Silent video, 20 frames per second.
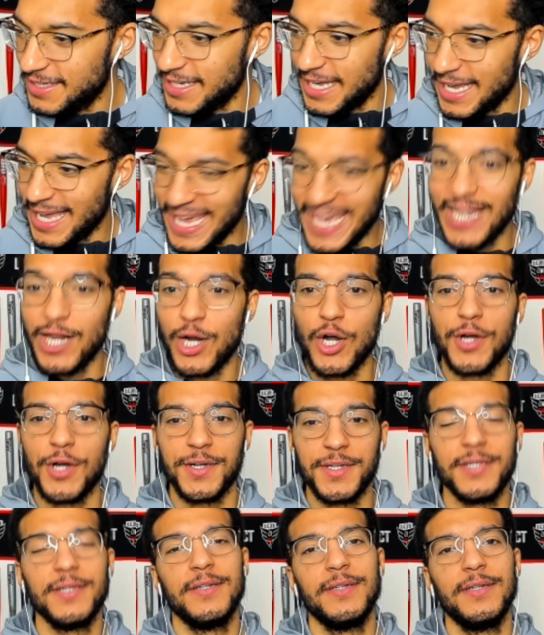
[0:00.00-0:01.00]
It
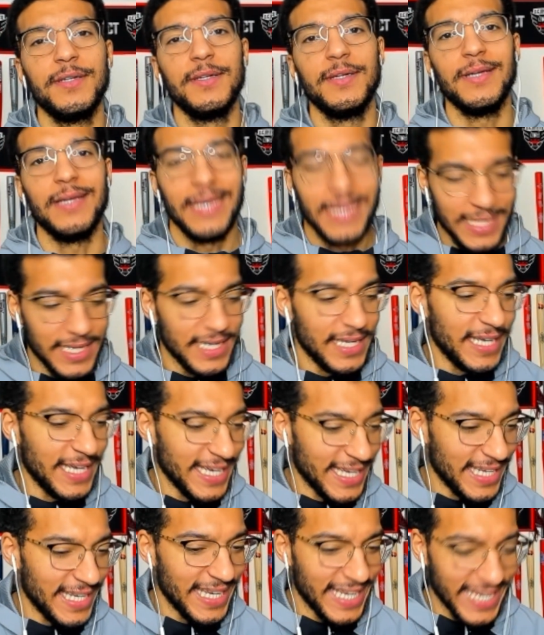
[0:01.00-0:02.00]
hurt.
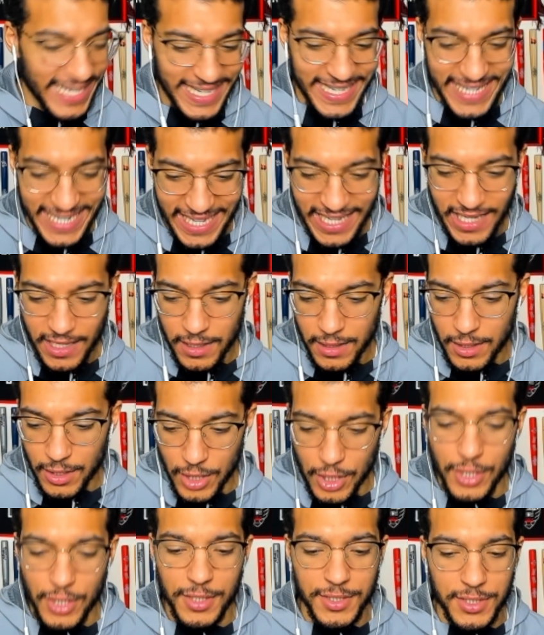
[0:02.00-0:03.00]
It did
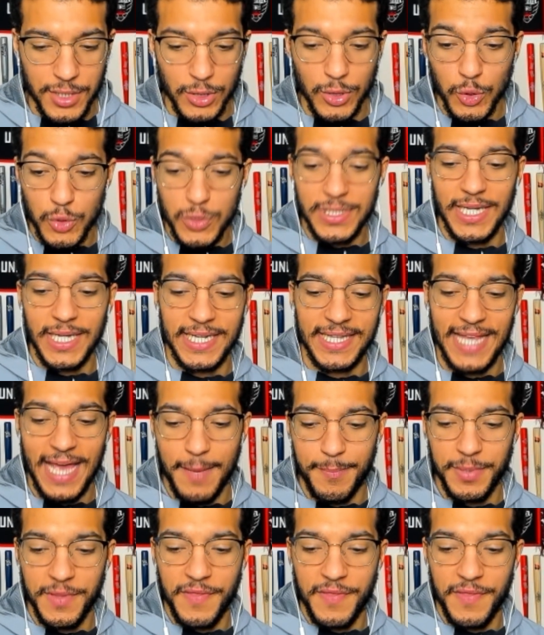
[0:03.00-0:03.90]
hurt to lose like that,